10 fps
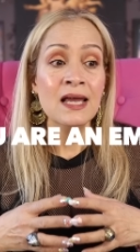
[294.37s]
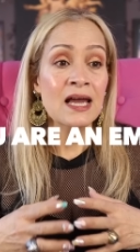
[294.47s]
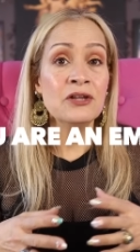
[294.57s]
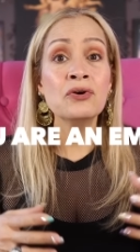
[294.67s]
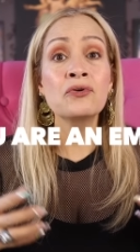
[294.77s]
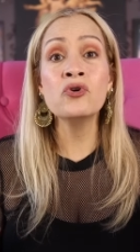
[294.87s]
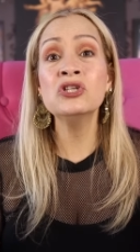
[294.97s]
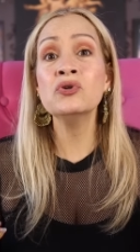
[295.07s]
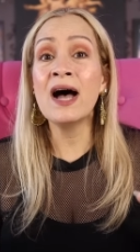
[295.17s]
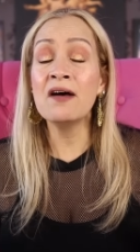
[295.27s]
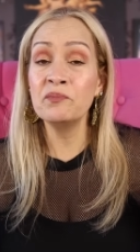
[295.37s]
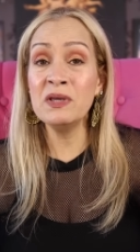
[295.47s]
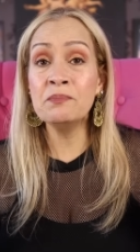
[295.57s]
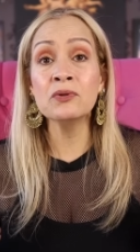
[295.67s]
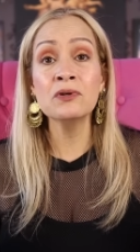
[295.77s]
and you're going to have
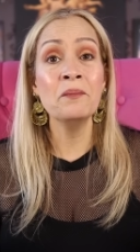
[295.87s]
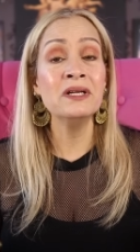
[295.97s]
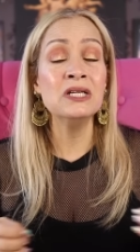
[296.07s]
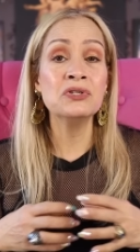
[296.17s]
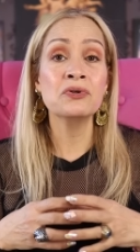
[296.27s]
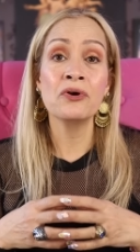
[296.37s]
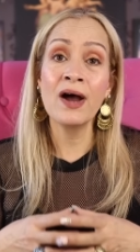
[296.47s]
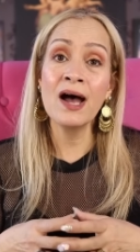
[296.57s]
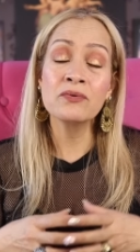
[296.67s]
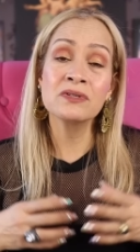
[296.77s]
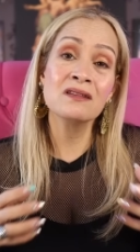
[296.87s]
people coming into your house,